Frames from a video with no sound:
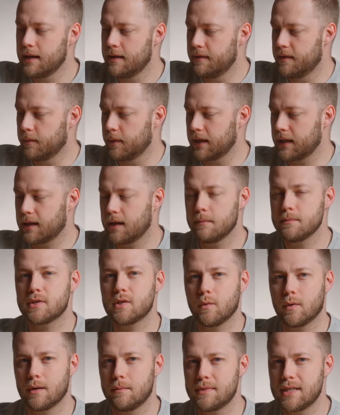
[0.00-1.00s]
then when it comes
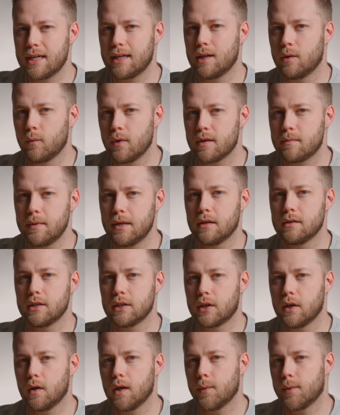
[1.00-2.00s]
to what I'm taking with me on the
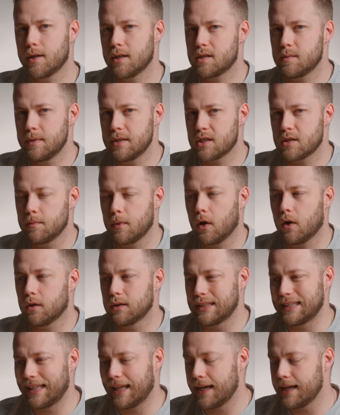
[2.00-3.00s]
go, I want it to be small
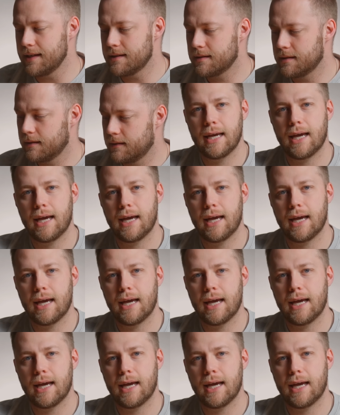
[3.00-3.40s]
and light.